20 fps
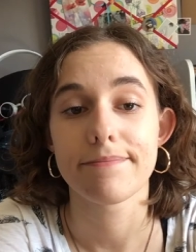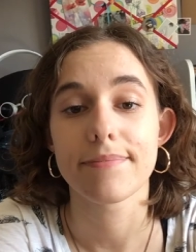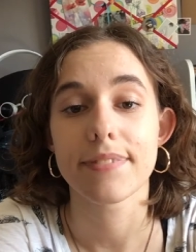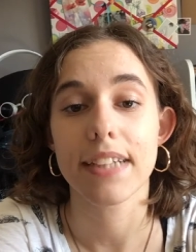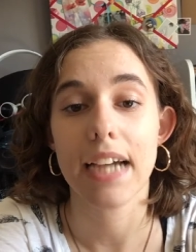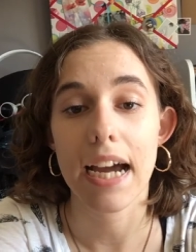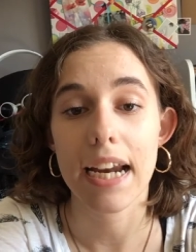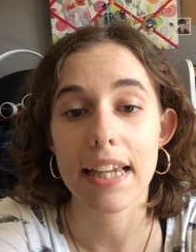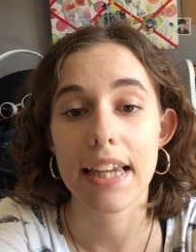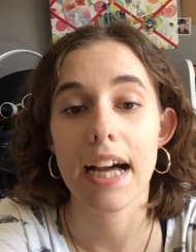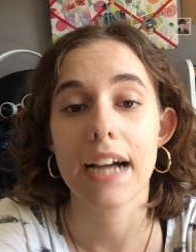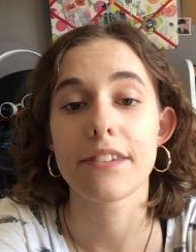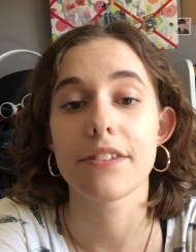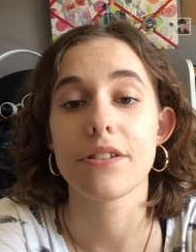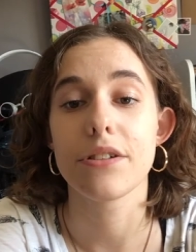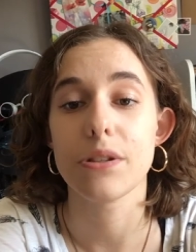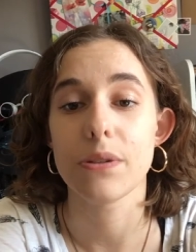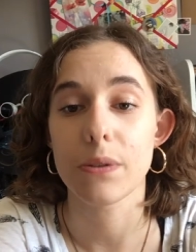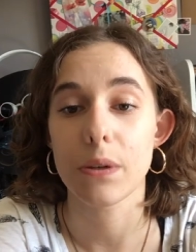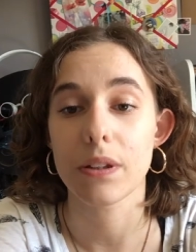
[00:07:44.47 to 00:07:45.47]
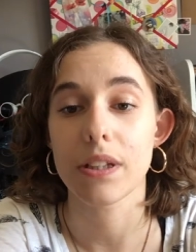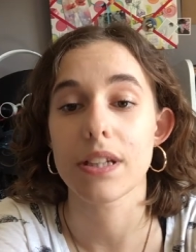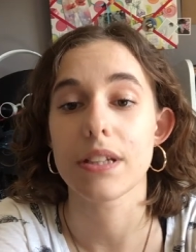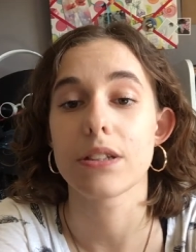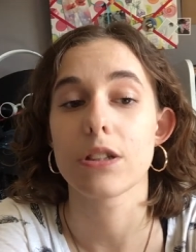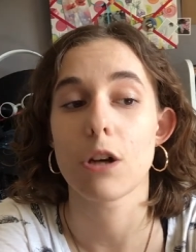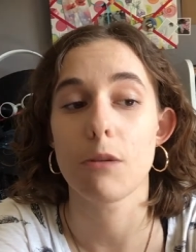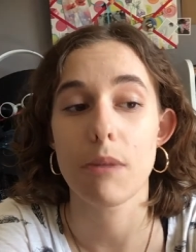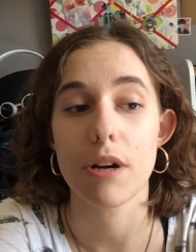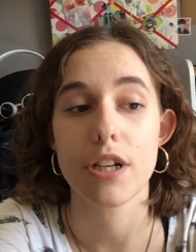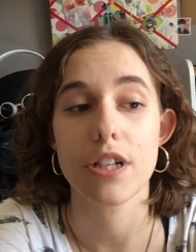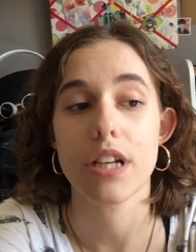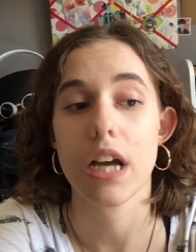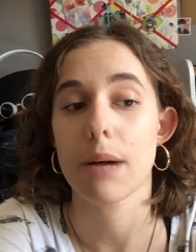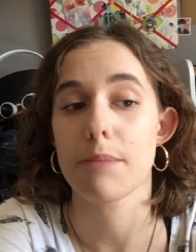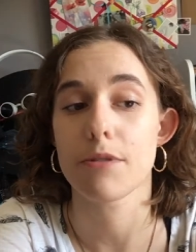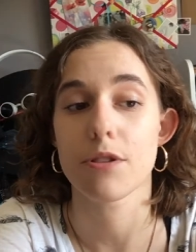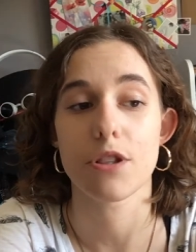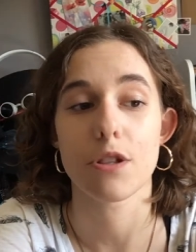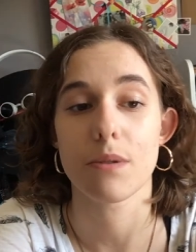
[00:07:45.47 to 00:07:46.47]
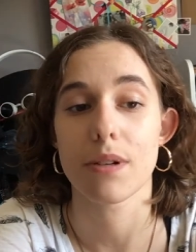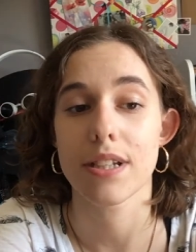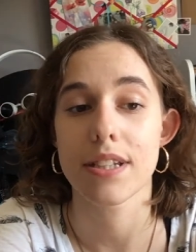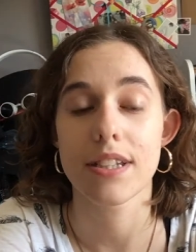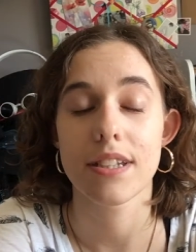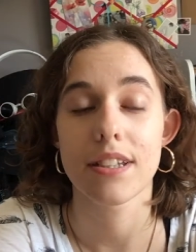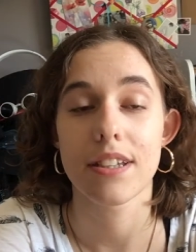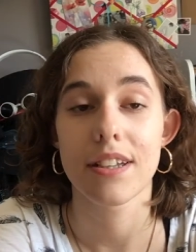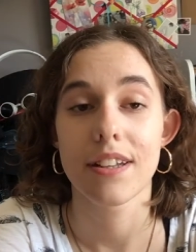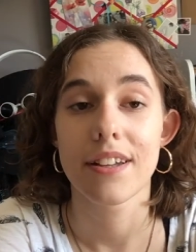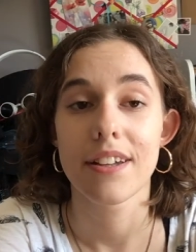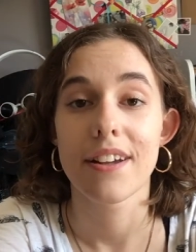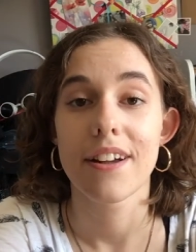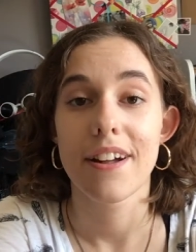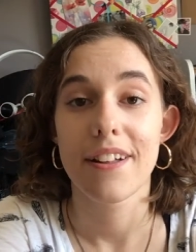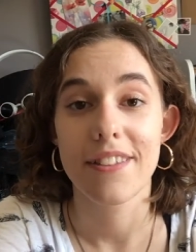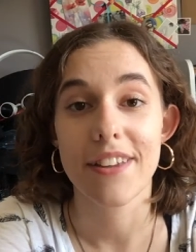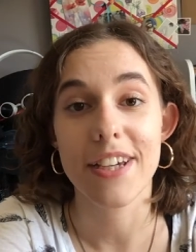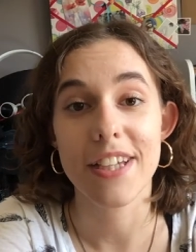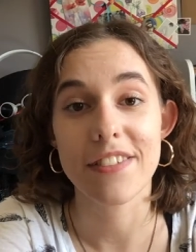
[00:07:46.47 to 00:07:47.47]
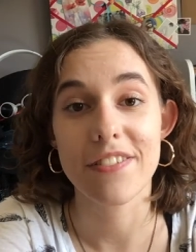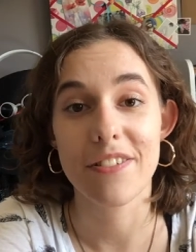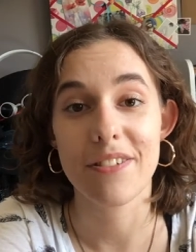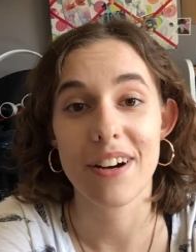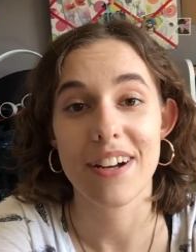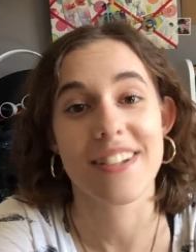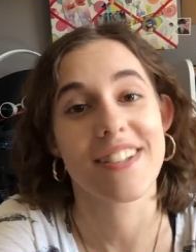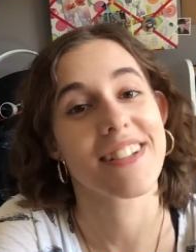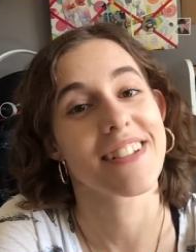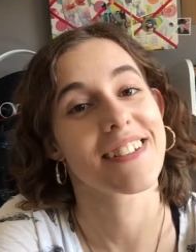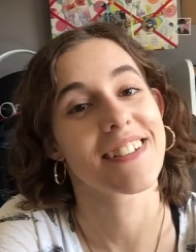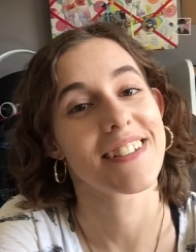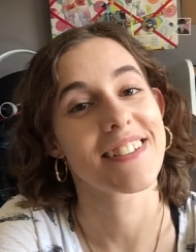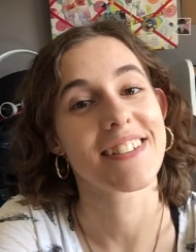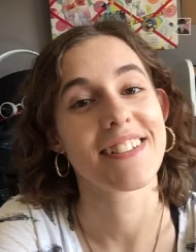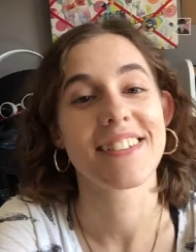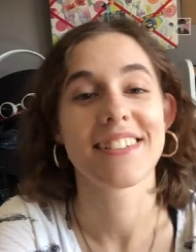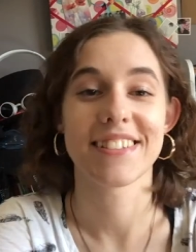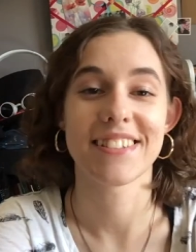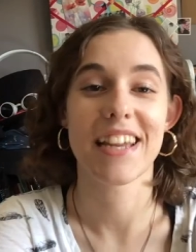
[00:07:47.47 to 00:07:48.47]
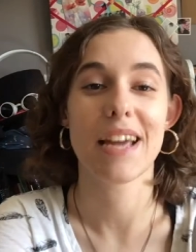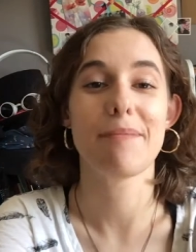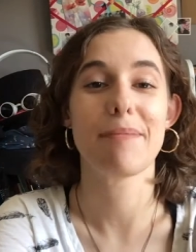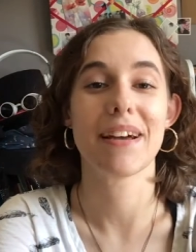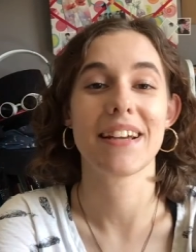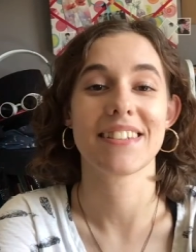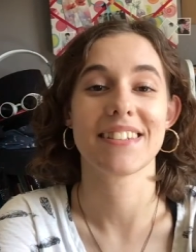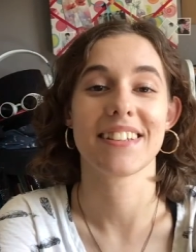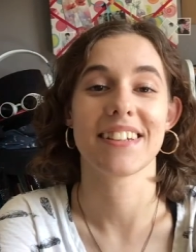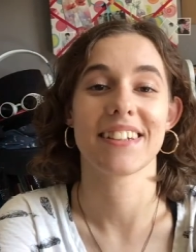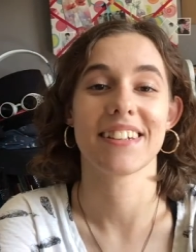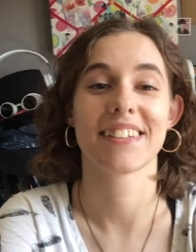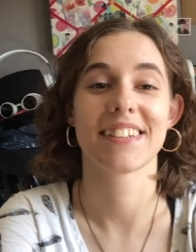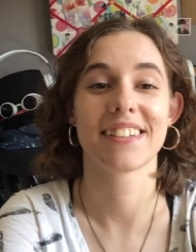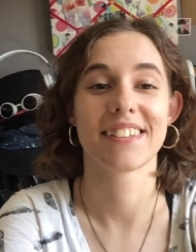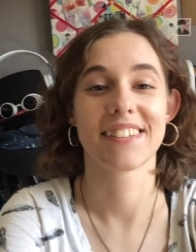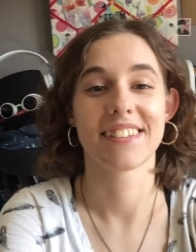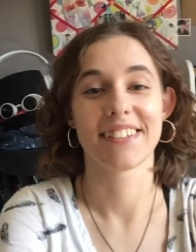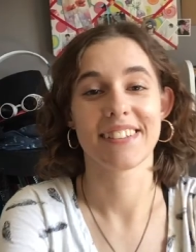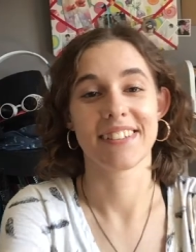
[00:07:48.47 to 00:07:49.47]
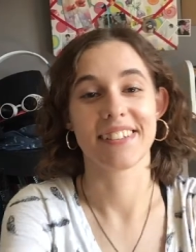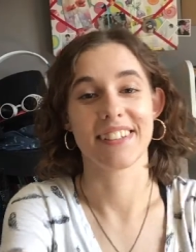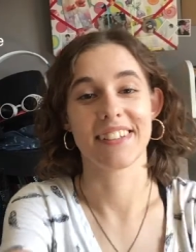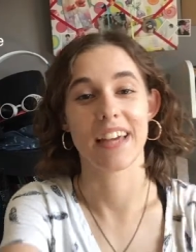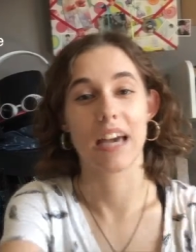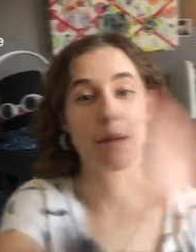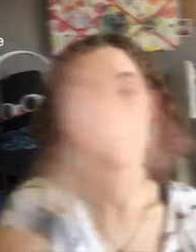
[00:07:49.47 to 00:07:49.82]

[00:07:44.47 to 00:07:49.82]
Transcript: Got a lot to do and only so much time to do it. Thanks for watching. Stay basic. Okay,